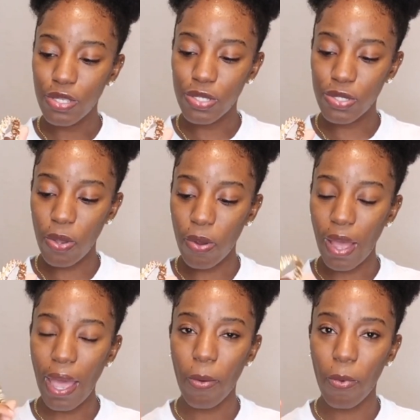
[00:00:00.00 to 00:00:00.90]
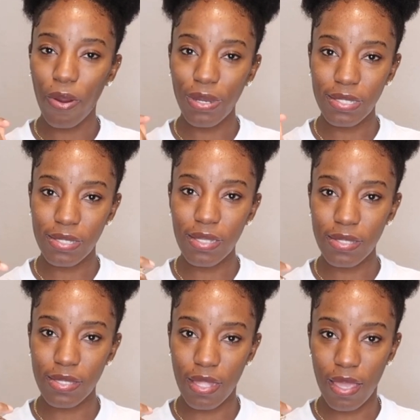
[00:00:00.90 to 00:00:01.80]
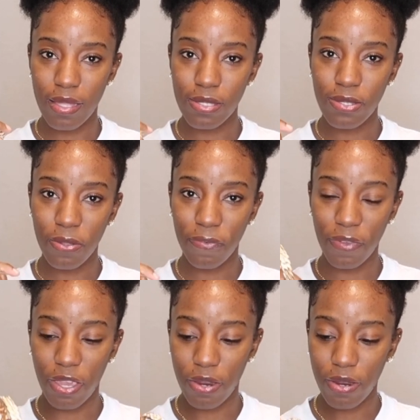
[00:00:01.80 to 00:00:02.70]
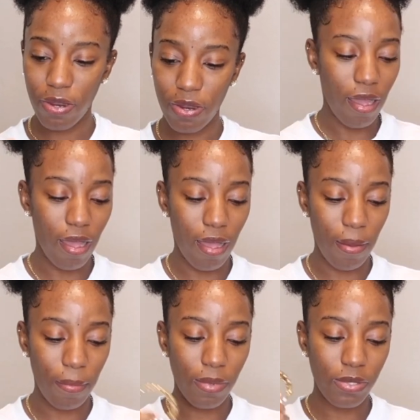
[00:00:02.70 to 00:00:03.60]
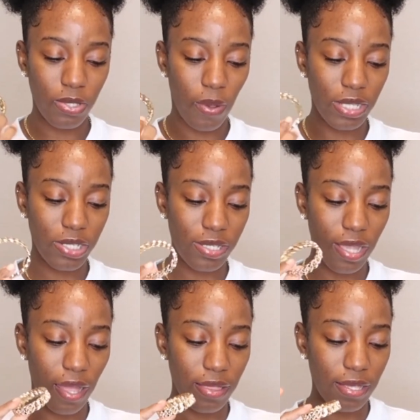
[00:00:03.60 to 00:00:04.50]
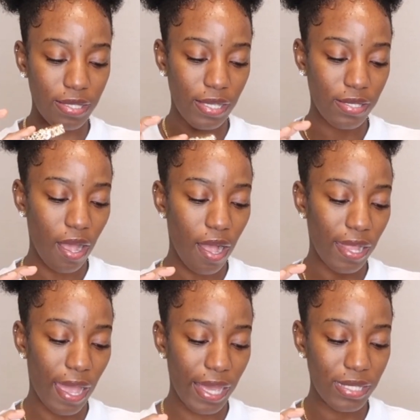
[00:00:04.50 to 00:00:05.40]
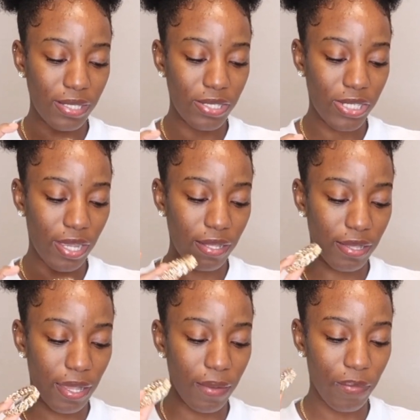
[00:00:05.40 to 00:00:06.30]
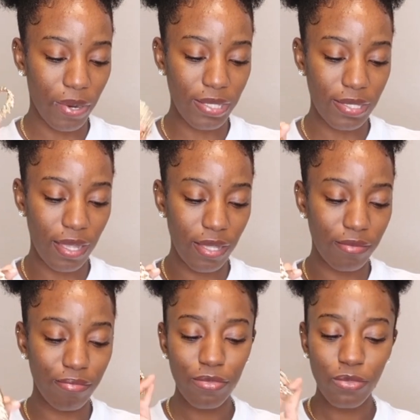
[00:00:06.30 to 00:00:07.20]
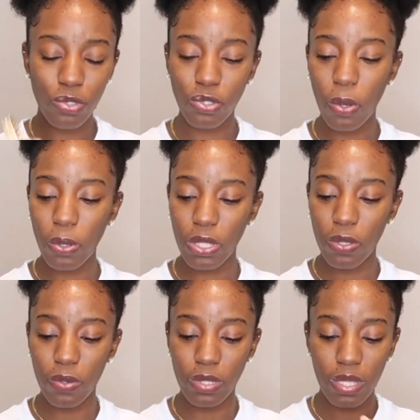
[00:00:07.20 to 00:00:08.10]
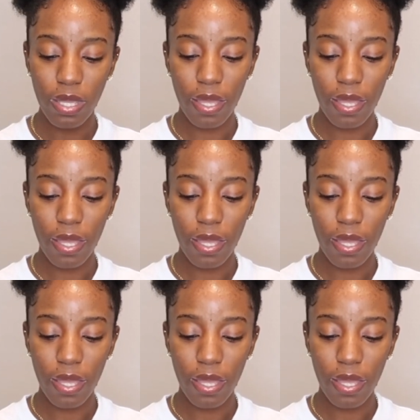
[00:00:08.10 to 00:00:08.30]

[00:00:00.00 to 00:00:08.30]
So I wore it since night to the fair. So I just got this. It's called Icy Chain Link Bracelet. So cute.